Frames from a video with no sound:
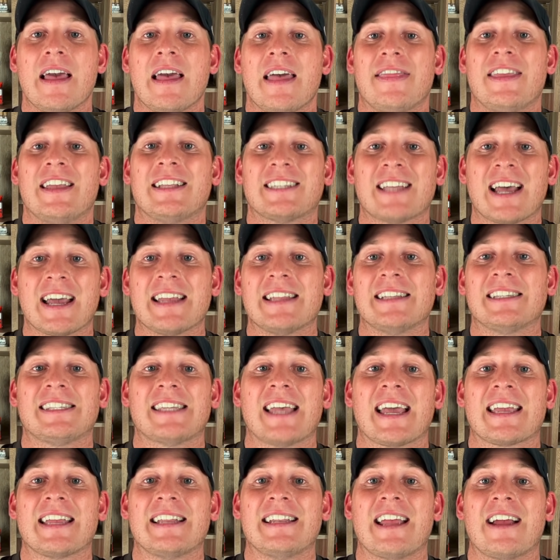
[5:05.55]
the Titans
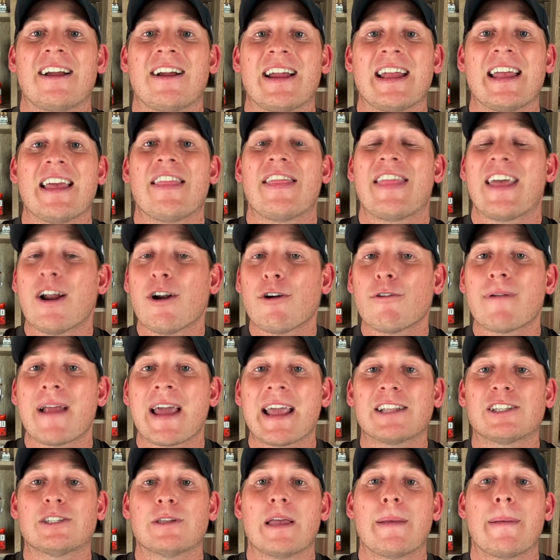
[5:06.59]
secondary, they're
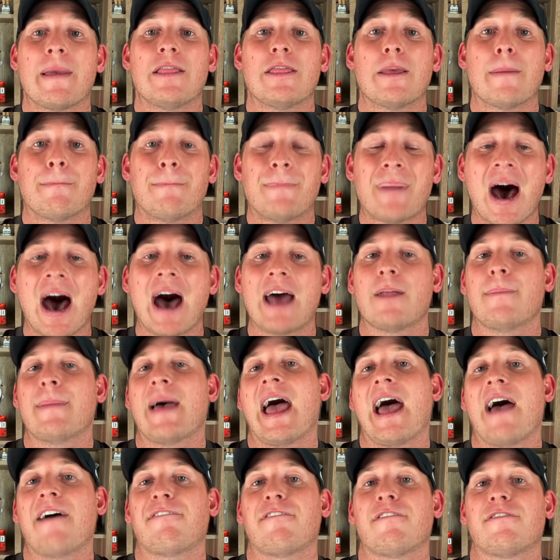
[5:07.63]
ranked in the bottom
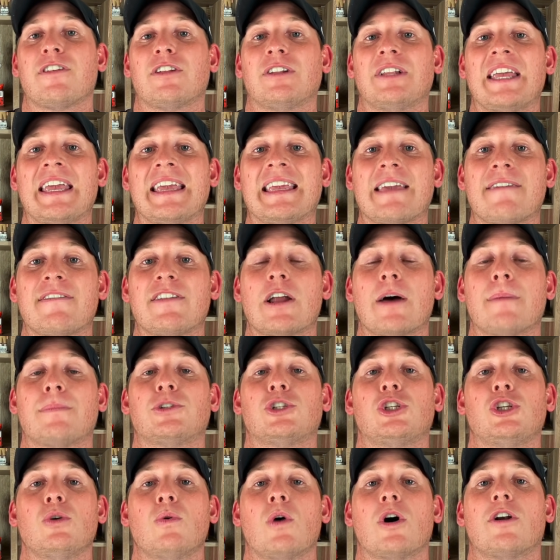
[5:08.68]
half of the league, giving up
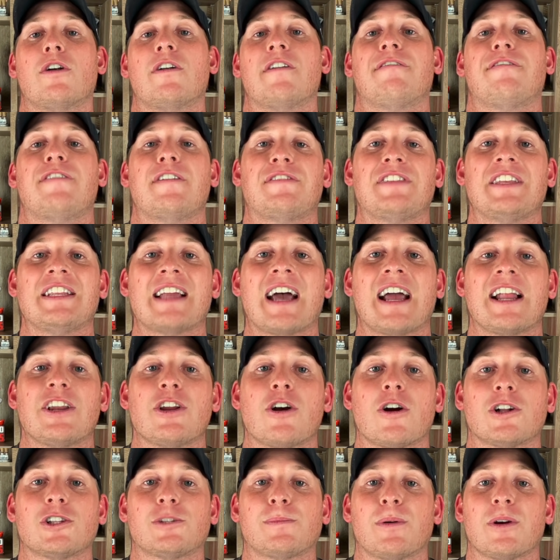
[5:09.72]
259
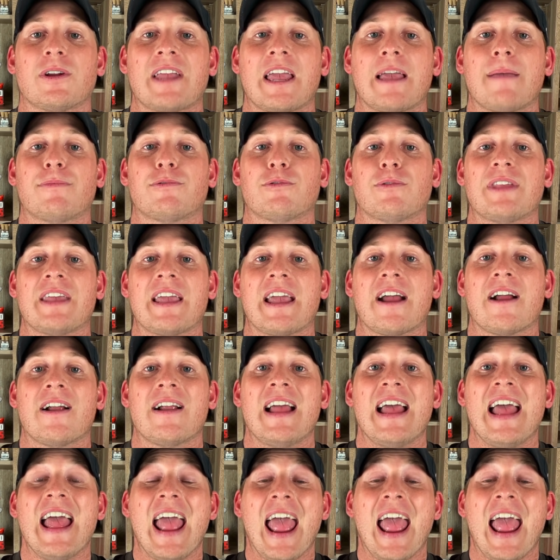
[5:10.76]
yards per game through the air,